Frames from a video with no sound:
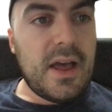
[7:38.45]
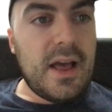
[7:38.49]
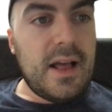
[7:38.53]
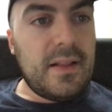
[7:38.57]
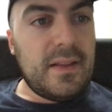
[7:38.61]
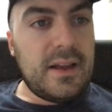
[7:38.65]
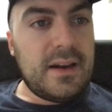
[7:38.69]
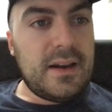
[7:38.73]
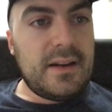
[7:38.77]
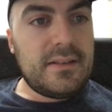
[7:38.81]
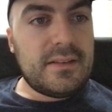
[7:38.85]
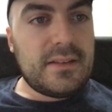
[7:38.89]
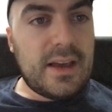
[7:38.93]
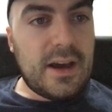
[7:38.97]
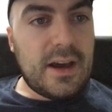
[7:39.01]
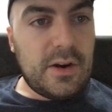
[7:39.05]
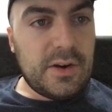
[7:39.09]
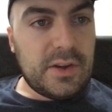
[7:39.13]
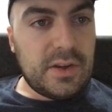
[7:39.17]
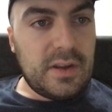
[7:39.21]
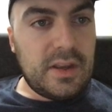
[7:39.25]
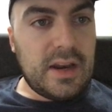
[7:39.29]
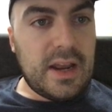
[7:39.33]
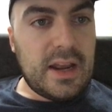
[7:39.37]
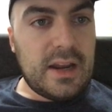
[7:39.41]
Let us
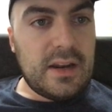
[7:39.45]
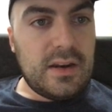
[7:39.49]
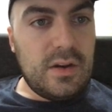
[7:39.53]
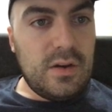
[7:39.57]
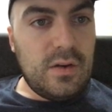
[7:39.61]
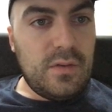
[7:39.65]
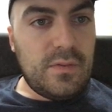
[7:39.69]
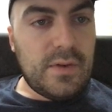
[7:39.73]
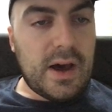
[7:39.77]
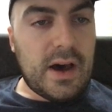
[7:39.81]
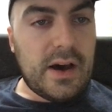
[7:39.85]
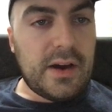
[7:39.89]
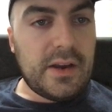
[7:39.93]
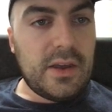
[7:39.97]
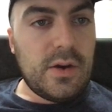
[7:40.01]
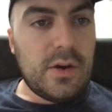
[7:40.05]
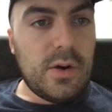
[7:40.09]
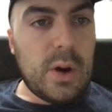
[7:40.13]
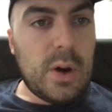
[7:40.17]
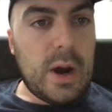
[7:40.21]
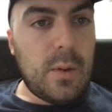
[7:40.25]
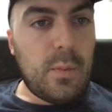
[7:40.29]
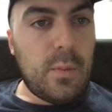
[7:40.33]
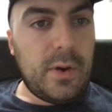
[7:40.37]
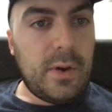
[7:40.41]
calculate a new value
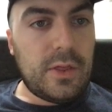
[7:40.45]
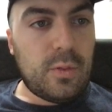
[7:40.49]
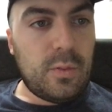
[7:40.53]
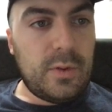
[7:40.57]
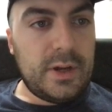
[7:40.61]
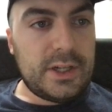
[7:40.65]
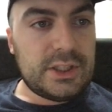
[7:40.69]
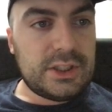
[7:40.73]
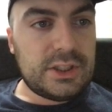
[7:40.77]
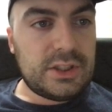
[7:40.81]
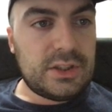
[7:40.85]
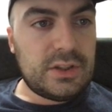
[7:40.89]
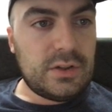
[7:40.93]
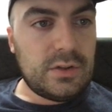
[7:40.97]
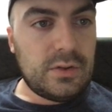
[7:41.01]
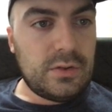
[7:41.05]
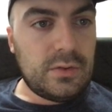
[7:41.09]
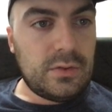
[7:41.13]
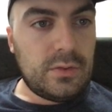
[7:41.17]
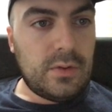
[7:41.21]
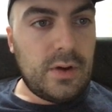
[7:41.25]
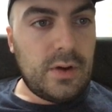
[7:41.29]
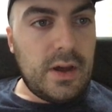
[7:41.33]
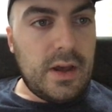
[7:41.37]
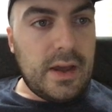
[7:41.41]
with which
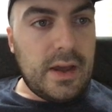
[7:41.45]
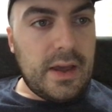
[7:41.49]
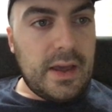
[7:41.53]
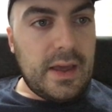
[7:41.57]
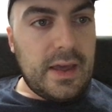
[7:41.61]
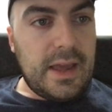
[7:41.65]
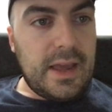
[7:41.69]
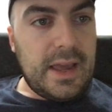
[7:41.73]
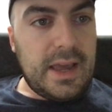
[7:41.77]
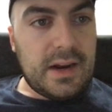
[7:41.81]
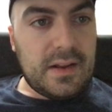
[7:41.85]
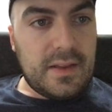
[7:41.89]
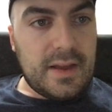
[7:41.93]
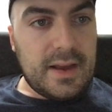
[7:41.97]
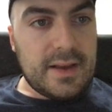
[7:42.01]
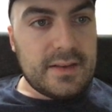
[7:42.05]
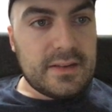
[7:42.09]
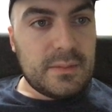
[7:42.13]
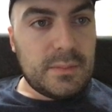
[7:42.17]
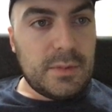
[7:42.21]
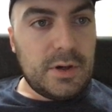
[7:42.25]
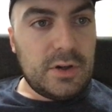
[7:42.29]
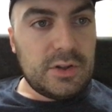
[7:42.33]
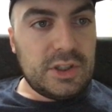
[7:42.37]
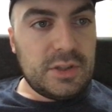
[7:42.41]
to analyze
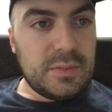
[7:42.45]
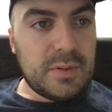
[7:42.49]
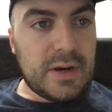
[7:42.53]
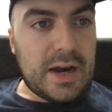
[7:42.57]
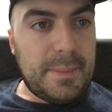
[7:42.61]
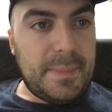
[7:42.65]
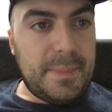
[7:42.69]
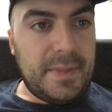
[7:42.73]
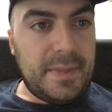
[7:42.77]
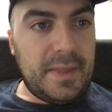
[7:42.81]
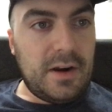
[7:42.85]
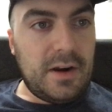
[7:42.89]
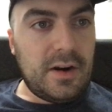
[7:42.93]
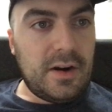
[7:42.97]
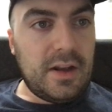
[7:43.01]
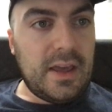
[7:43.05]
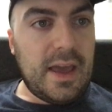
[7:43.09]
emoji popularity.